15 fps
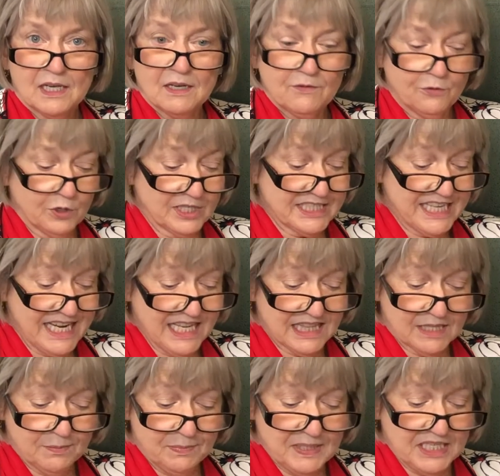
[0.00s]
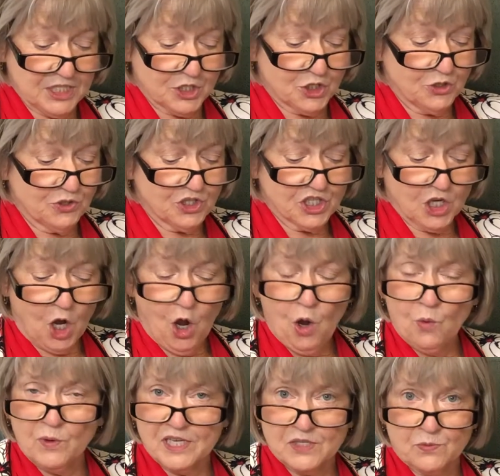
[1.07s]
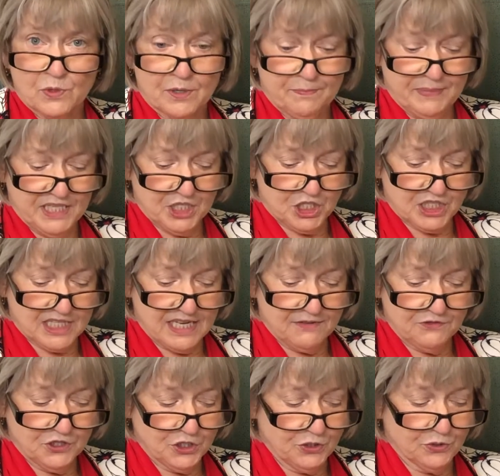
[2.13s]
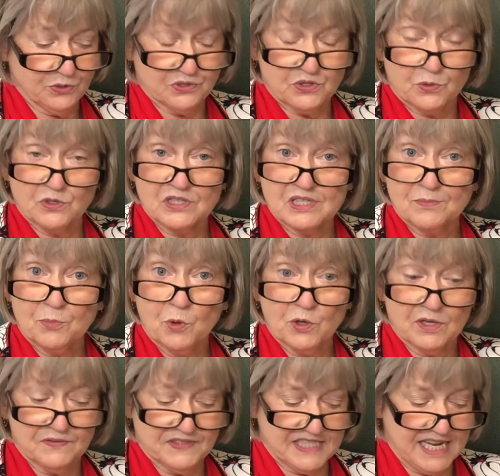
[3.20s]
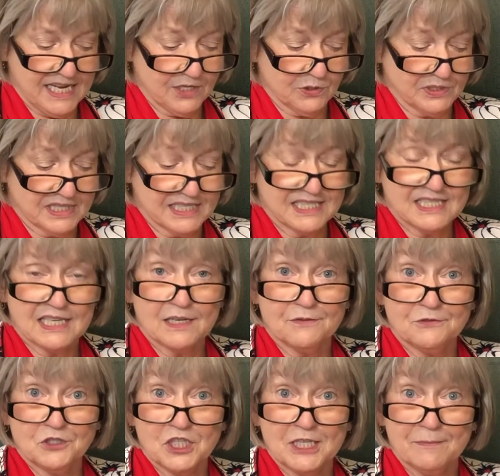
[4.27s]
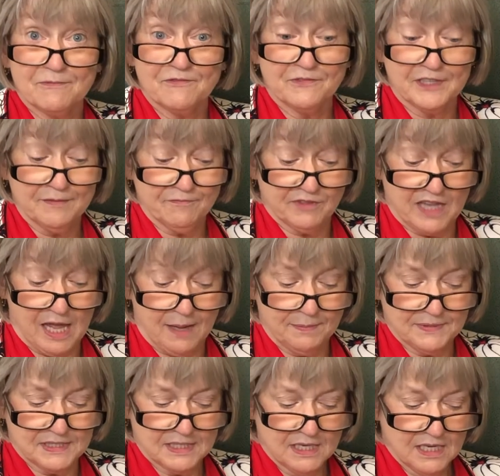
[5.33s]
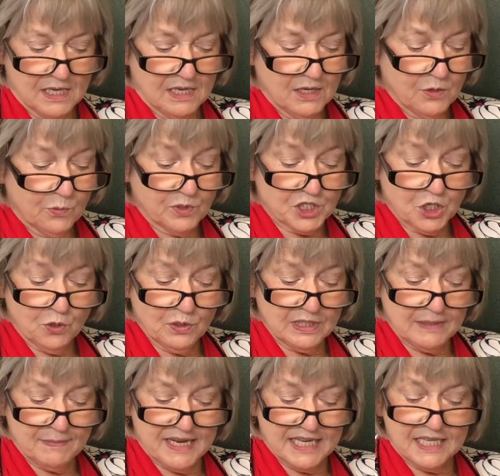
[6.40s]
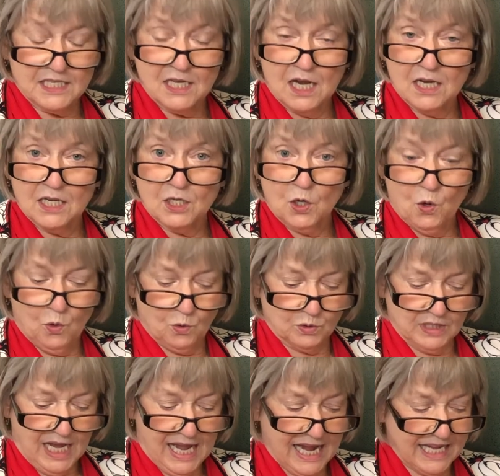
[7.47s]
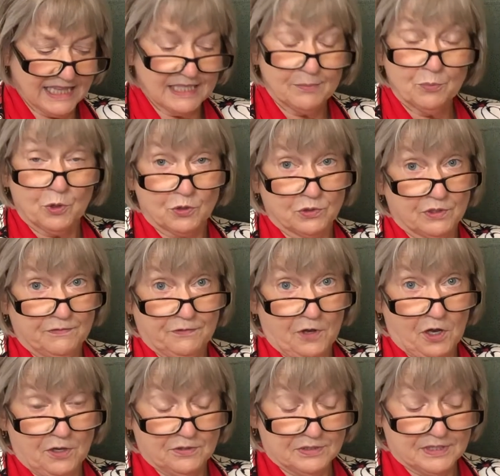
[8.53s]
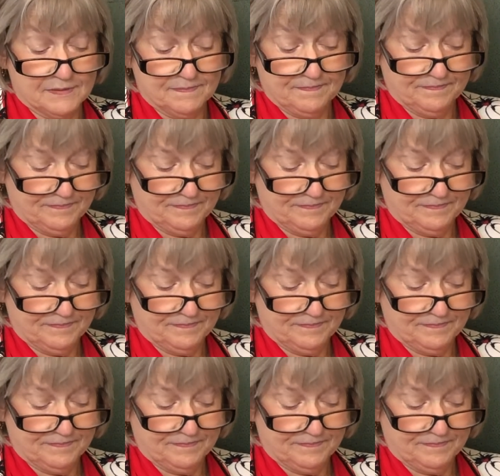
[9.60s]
For a day at the beach, you should always wear beach-safe shoes or supportive sandals instead of cheap flip-flops, which only make young and old highly prone to falls.